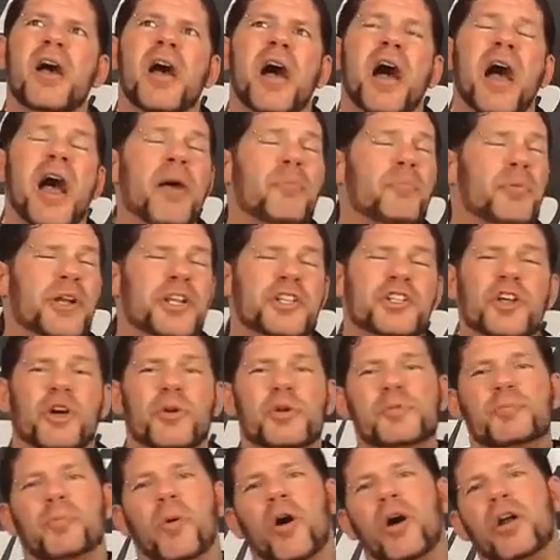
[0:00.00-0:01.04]
it
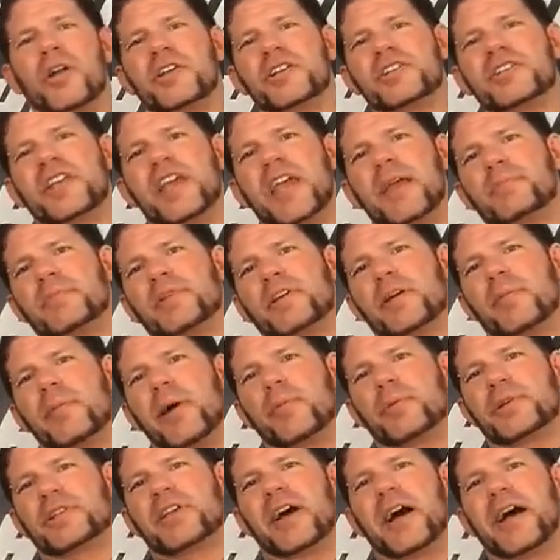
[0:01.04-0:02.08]
was Paulie's, Gabe, to come out
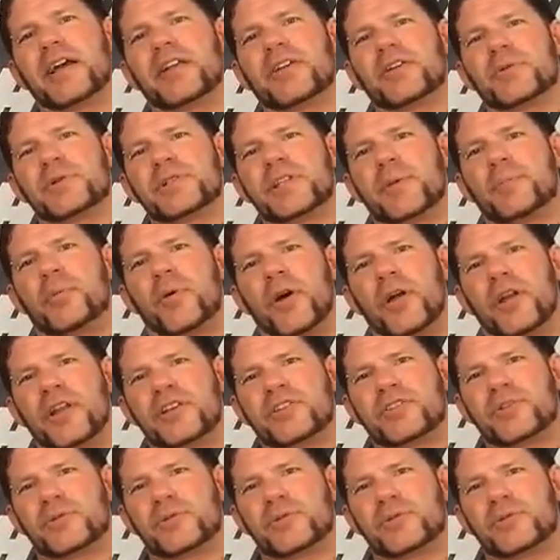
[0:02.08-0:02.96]
with Tyler. Was that Paulie's or